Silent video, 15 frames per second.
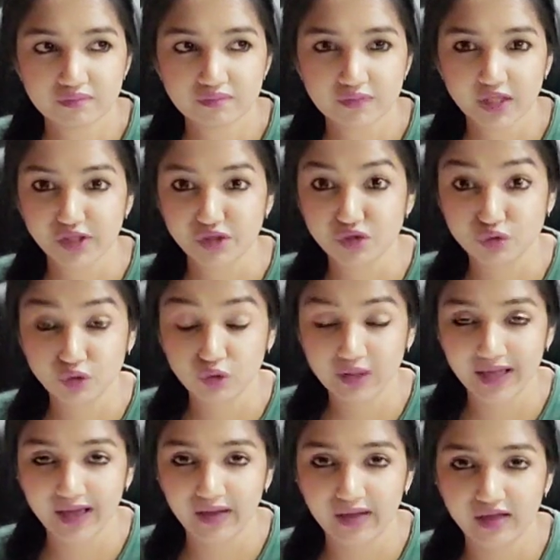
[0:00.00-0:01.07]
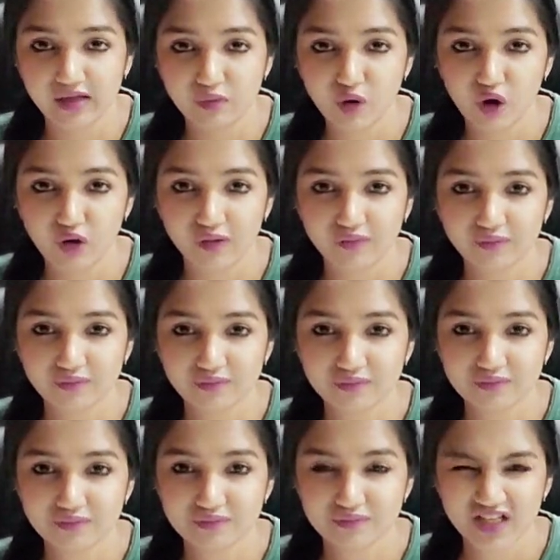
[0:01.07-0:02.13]
that you don't care anymore.
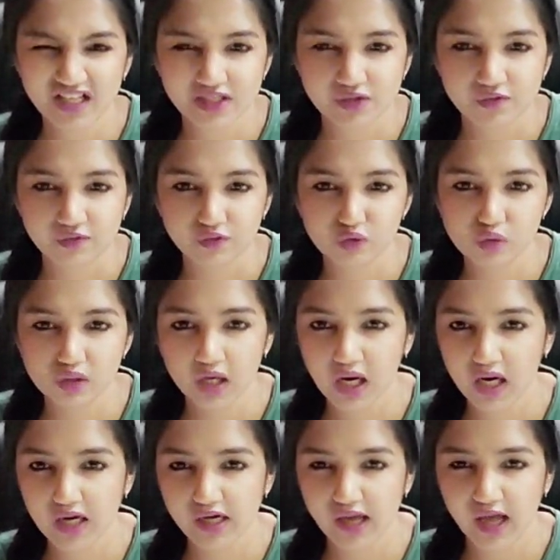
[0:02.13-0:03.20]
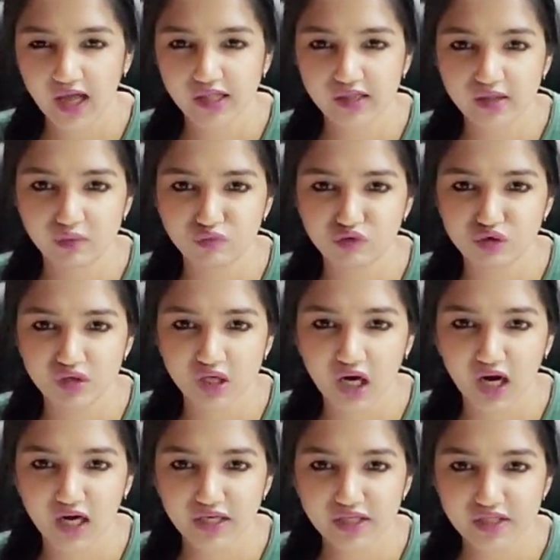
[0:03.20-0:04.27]
Your Fool card and the Moon
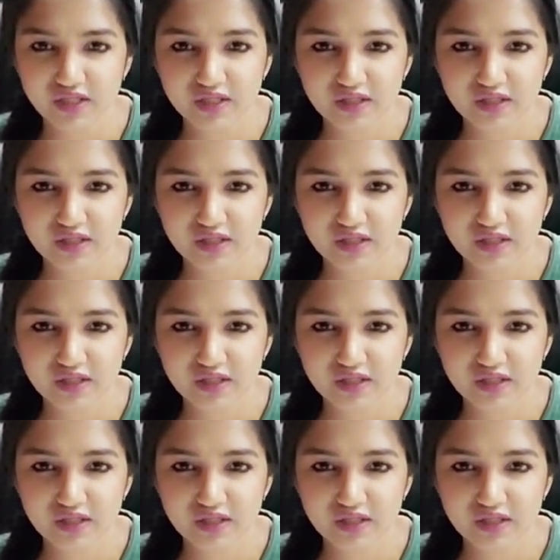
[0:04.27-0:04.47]
card.